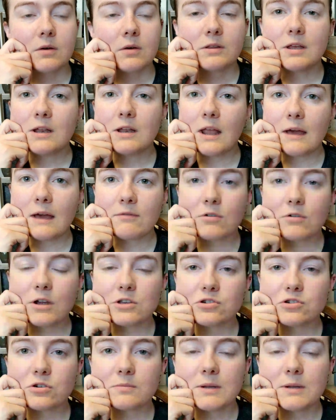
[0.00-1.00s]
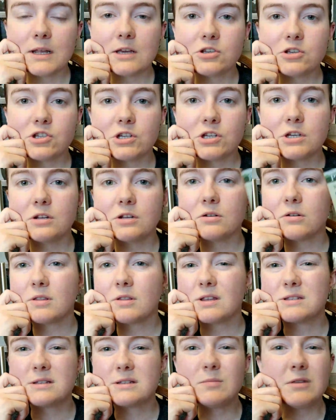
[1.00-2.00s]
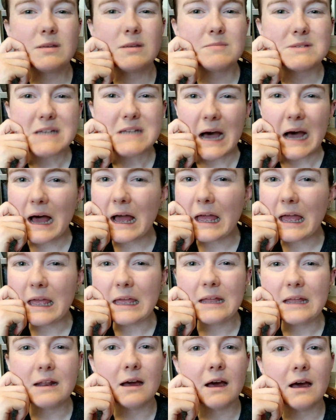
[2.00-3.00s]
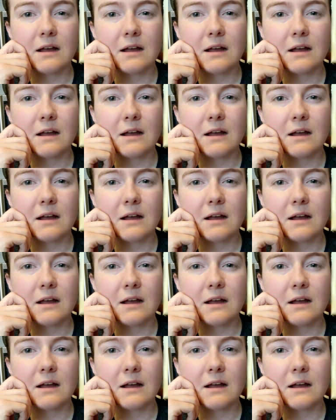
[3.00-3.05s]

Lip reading: didn't have great germination, or then some of them died.